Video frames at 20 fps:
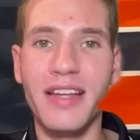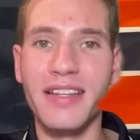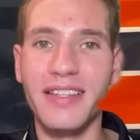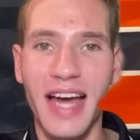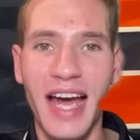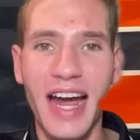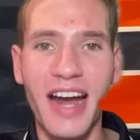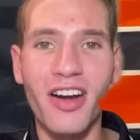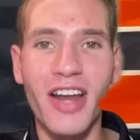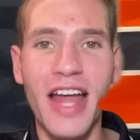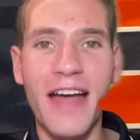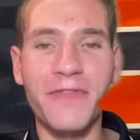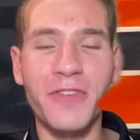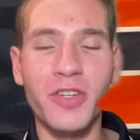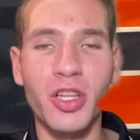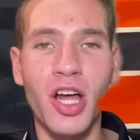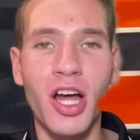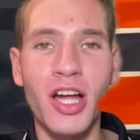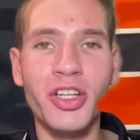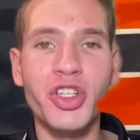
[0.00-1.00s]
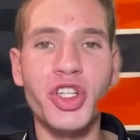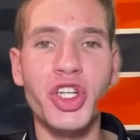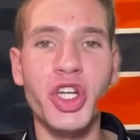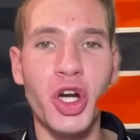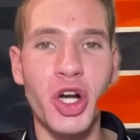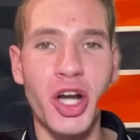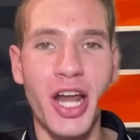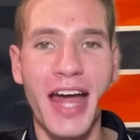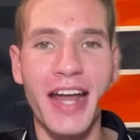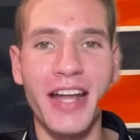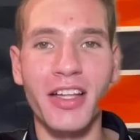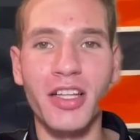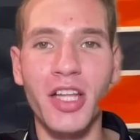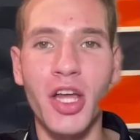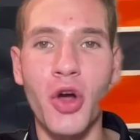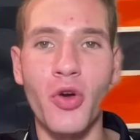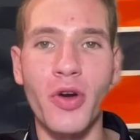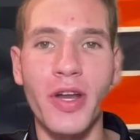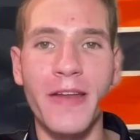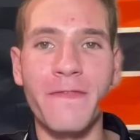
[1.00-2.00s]
Tired after lunch? You're not
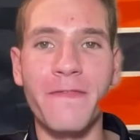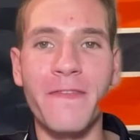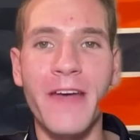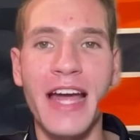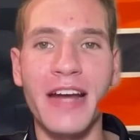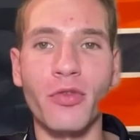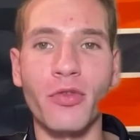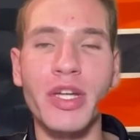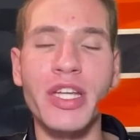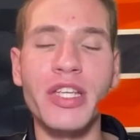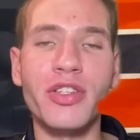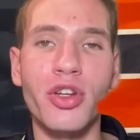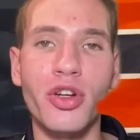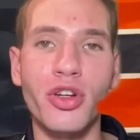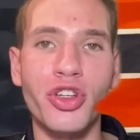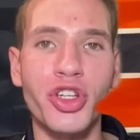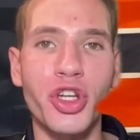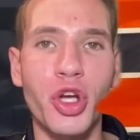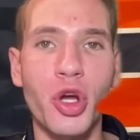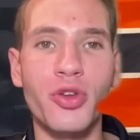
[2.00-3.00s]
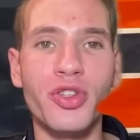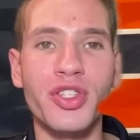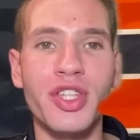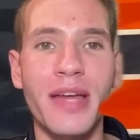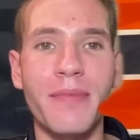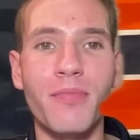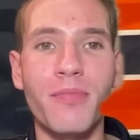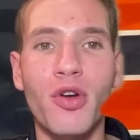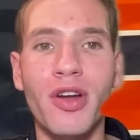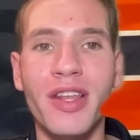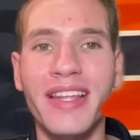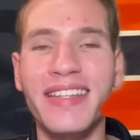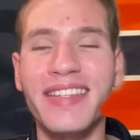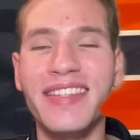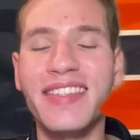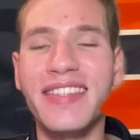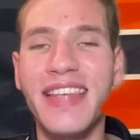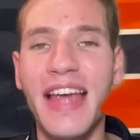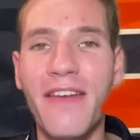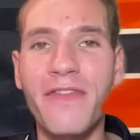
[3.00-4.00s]
alone. In fact, research shows that more than
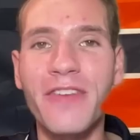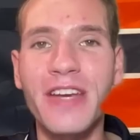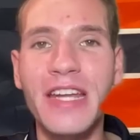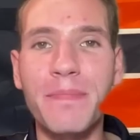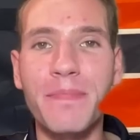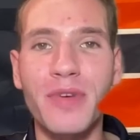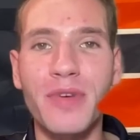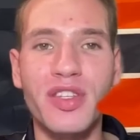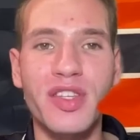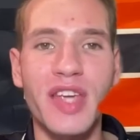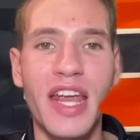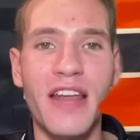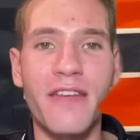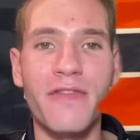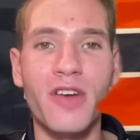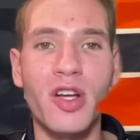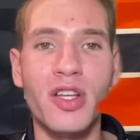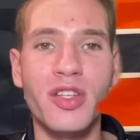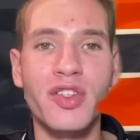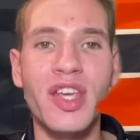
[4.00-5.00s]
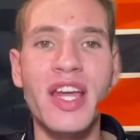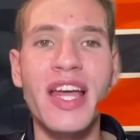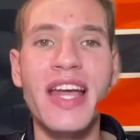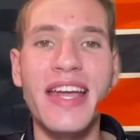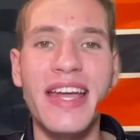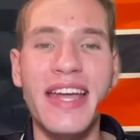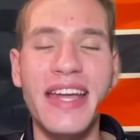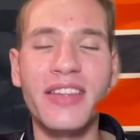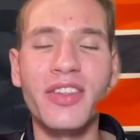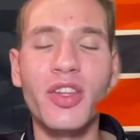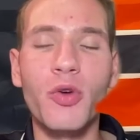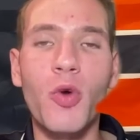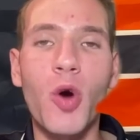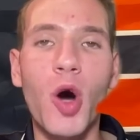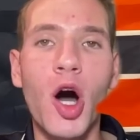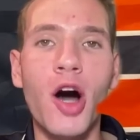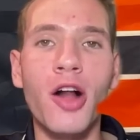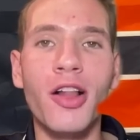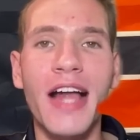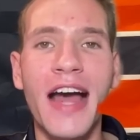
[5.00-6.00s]
70% of us hit the
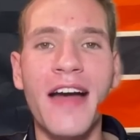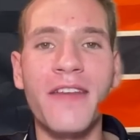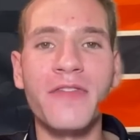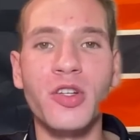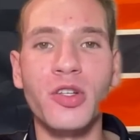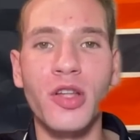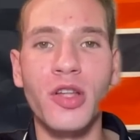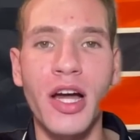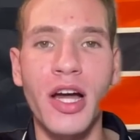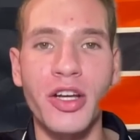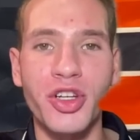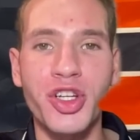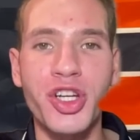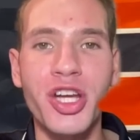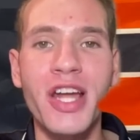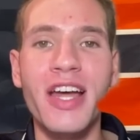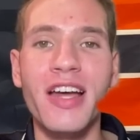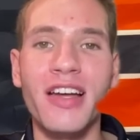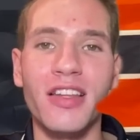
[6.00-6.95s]
wall after lunch.